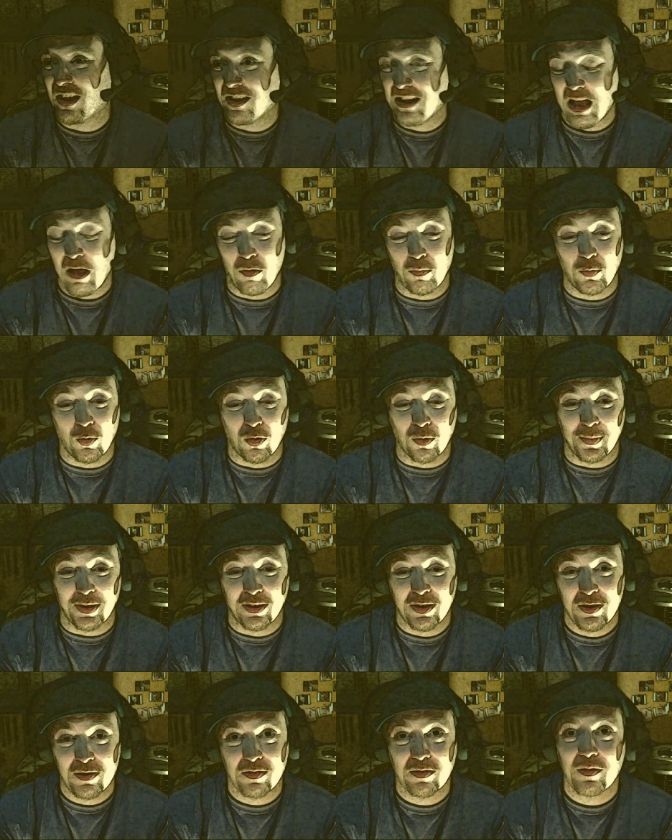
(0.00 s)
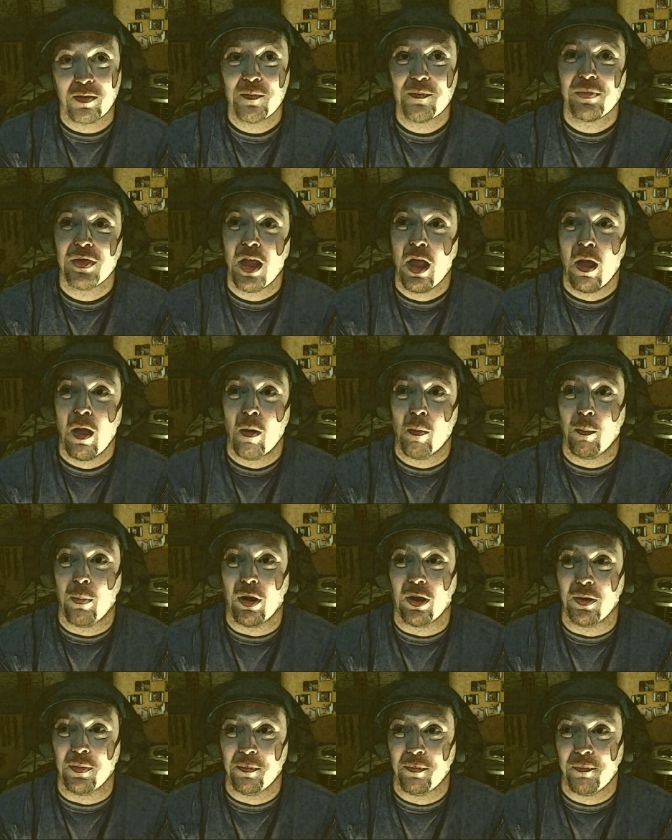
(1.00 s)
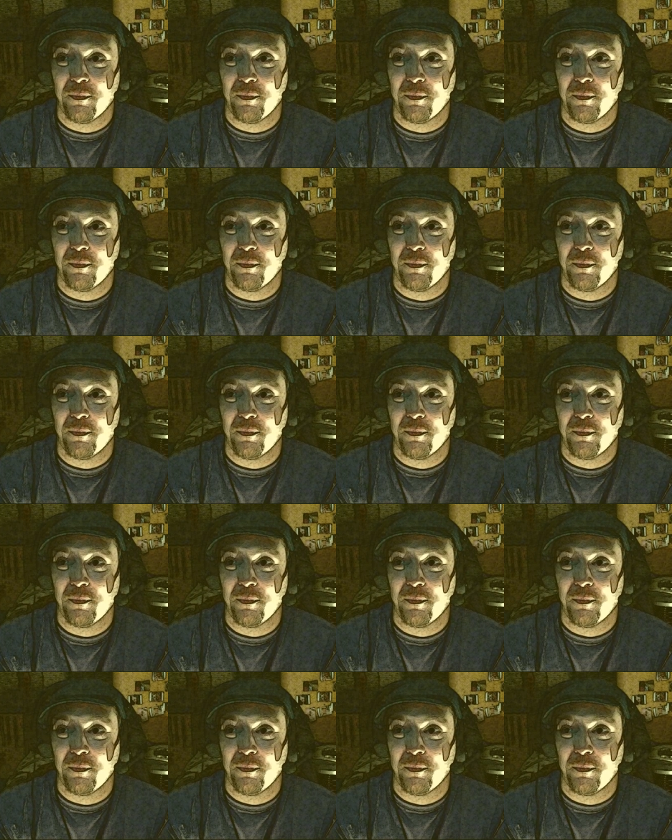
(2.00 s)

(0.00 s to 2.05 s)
Now I'm talking about this. But